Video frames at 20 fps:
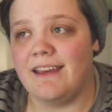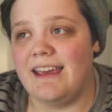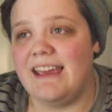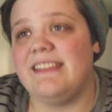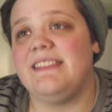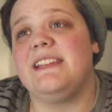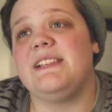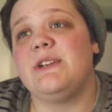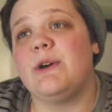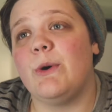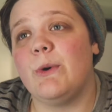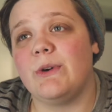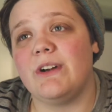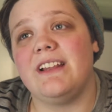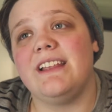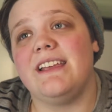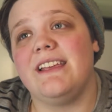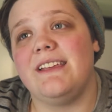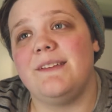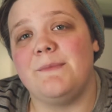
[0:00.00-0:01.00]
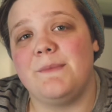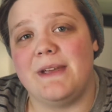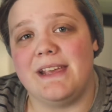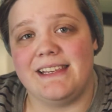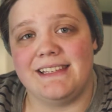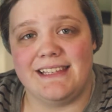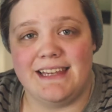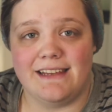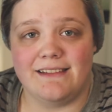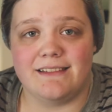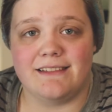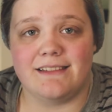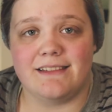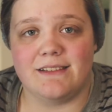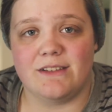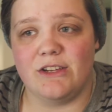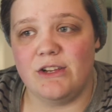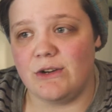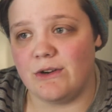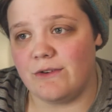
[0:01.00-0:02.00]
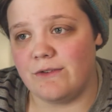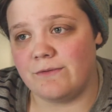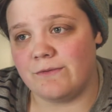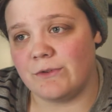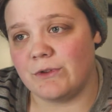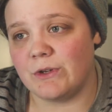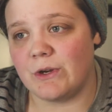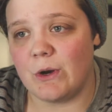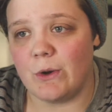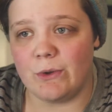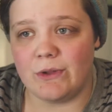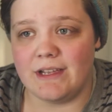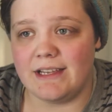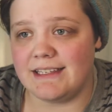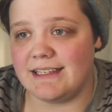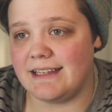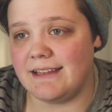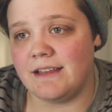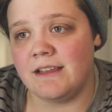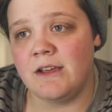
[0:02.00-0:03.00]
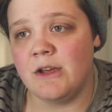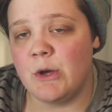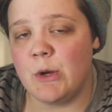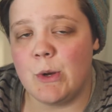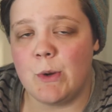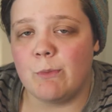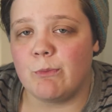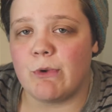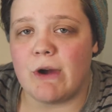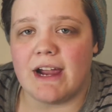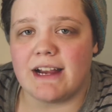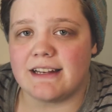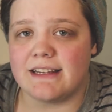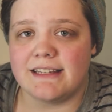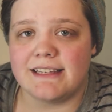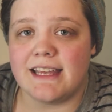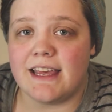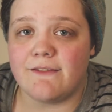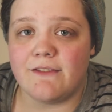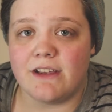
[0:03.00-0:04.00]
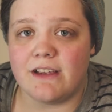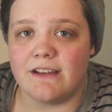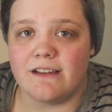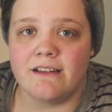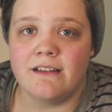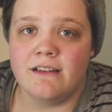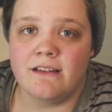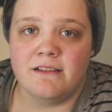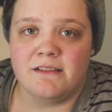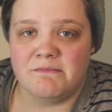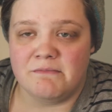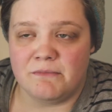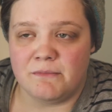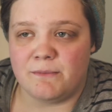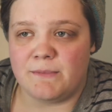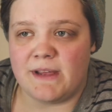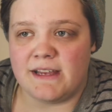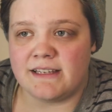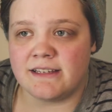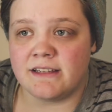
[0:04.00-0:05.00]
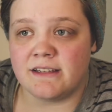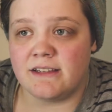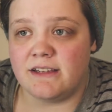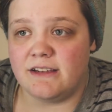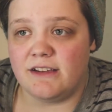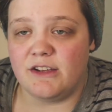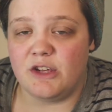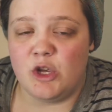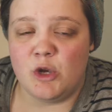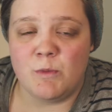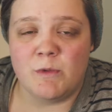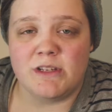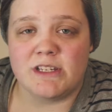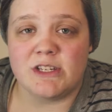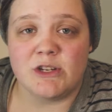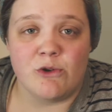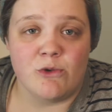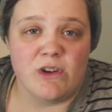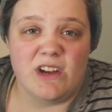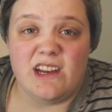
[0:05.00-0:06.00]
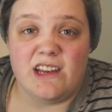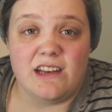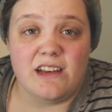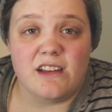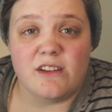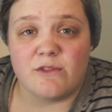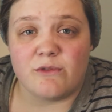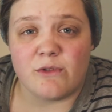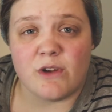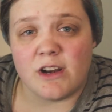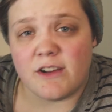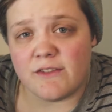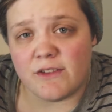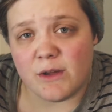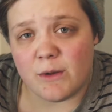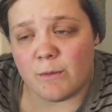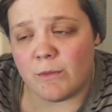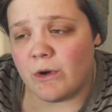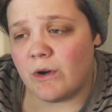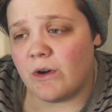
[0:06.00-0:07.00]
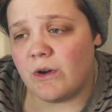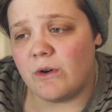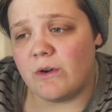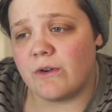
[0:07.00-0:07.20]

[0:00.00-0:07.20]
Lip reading: and they totally make sense, you know, for the goalie to practice having basically a human screen in front of him,